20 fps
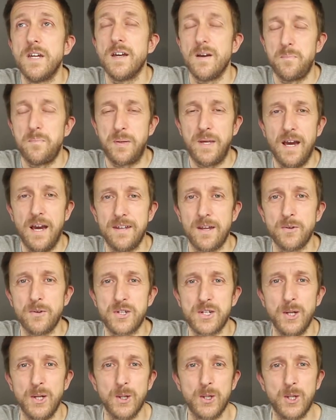The piano
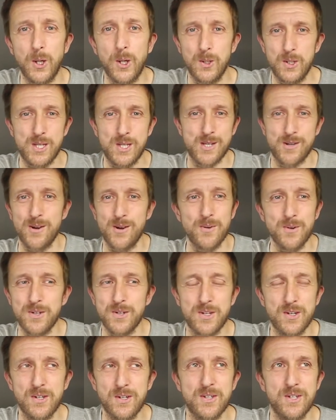still cuts through,
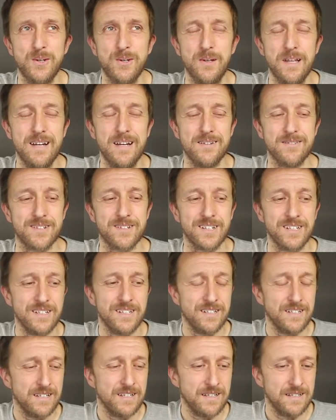it's just too loud.
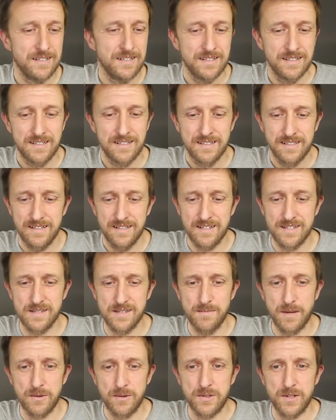That's
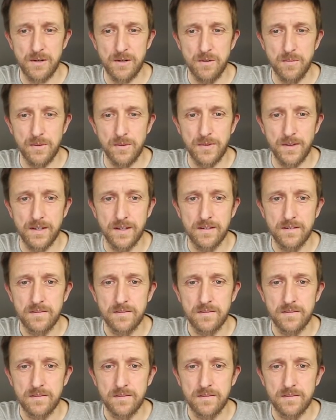the most notable thing.